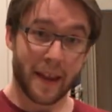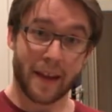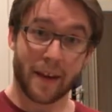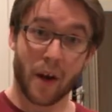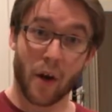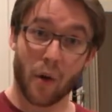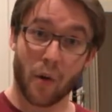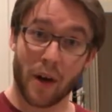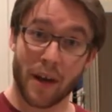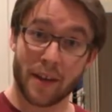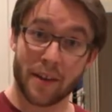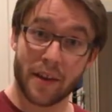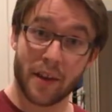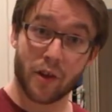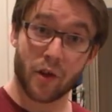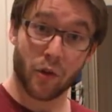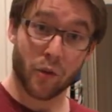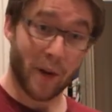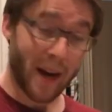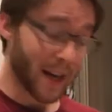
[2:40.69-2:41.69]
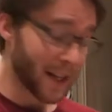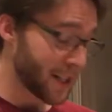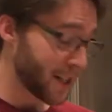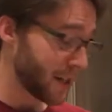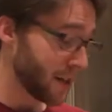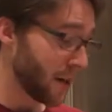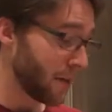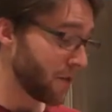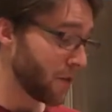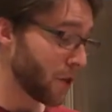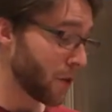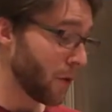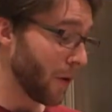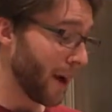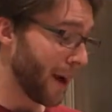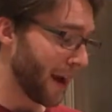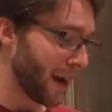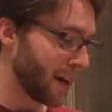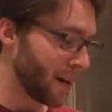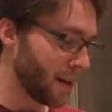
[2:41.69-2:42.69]
They go in the direction of the
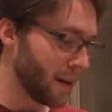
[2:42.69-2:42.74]
grain.